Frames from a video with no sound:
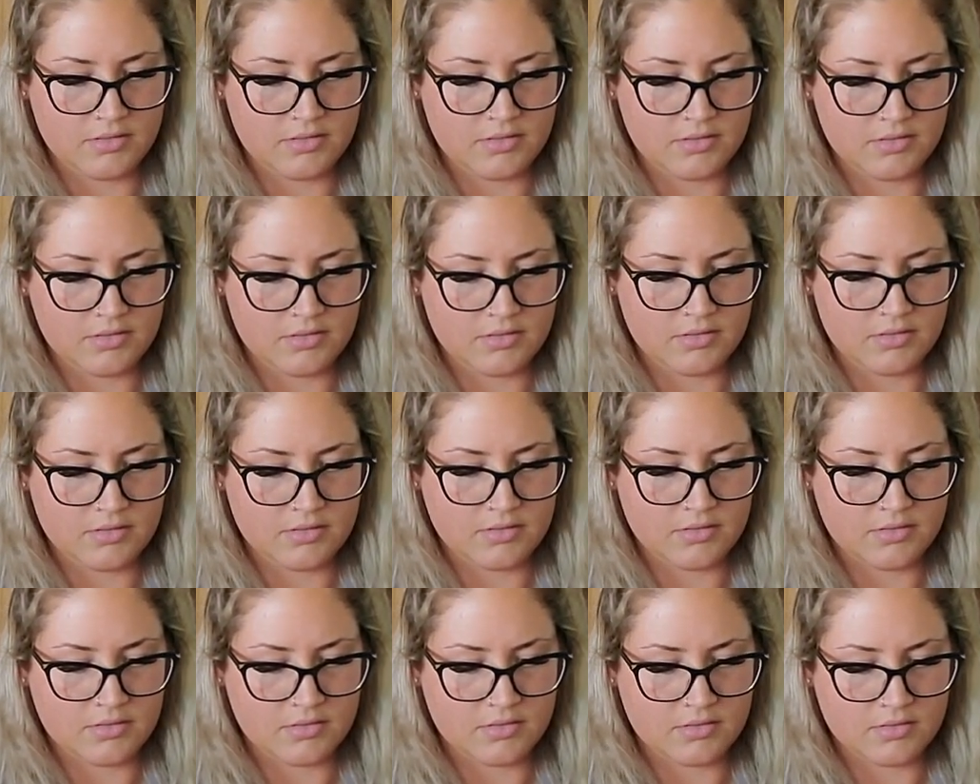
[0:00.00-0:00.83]

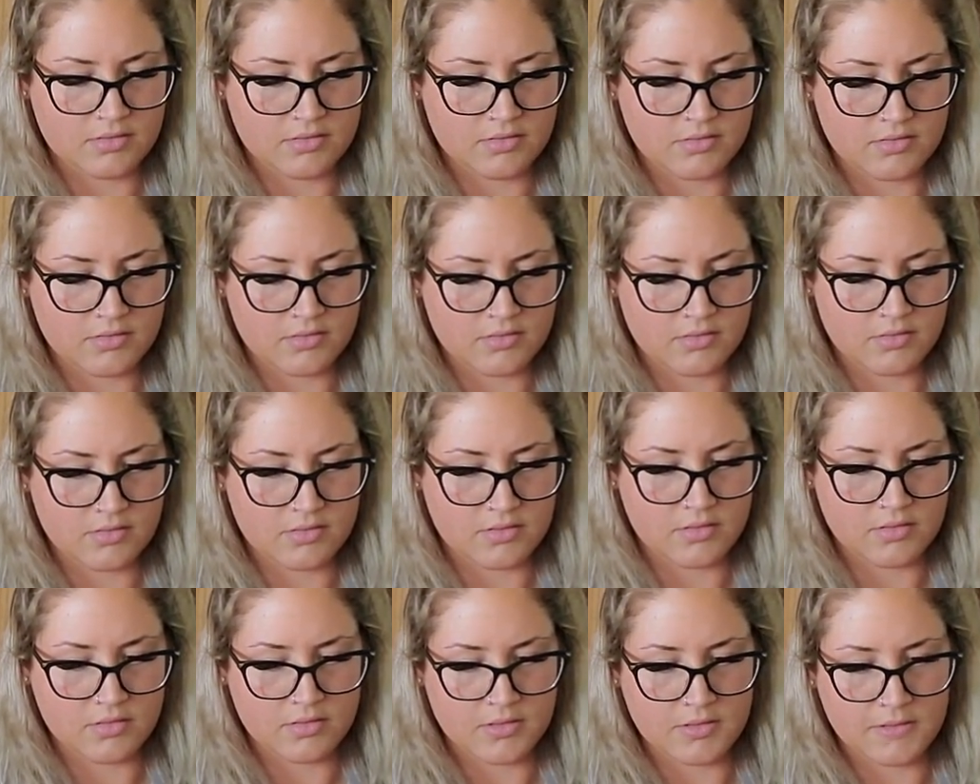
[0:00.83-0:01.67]

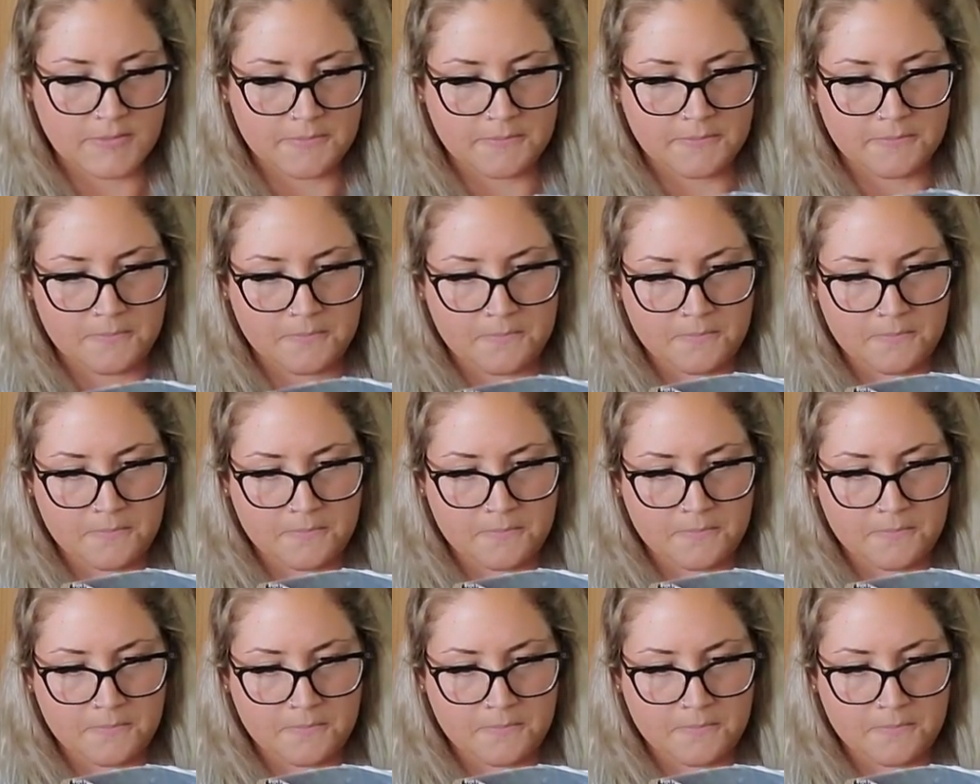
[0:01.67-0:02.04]
(not speaking)